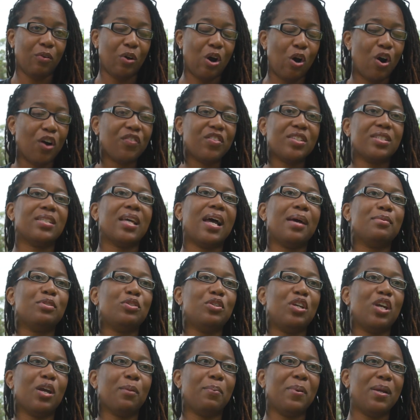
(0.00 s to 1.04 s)
oftentimes you
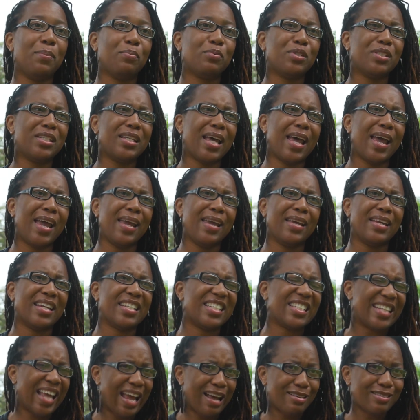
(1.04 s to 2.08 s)
hear people say, and it
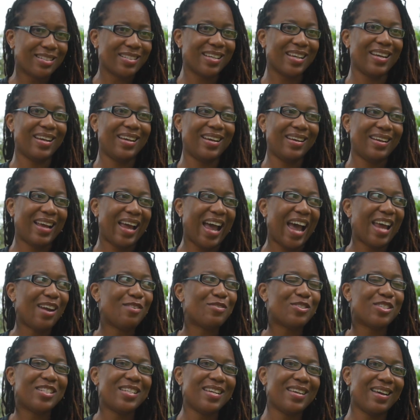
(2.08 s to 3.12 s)
sounds good, I
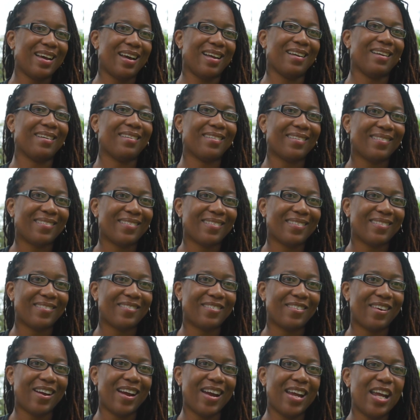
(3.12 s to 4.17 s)
don't see color,
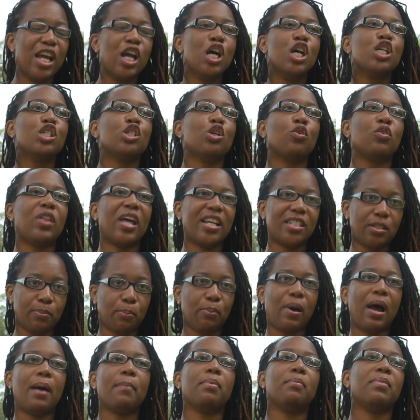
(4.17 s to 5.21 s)
right? So that's a
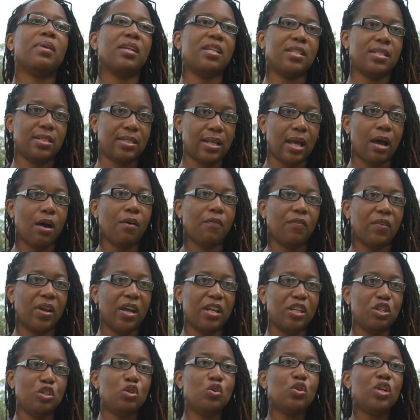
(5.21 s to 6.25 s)
problem in itself.
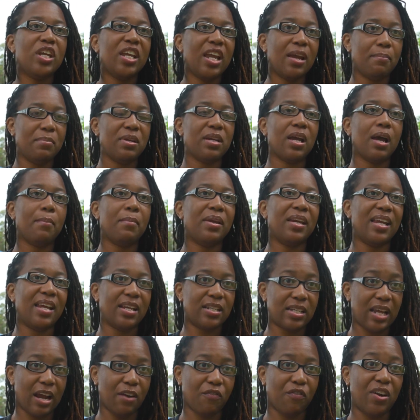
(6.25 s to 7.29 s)
And you can't become an
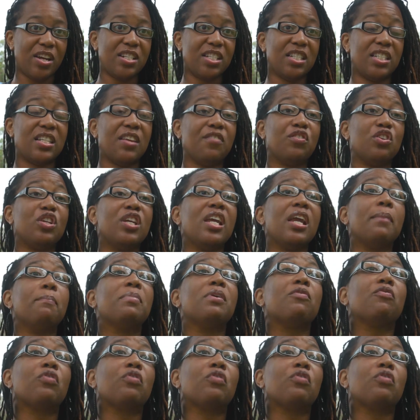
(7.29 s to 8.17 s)
anti racist if you can't be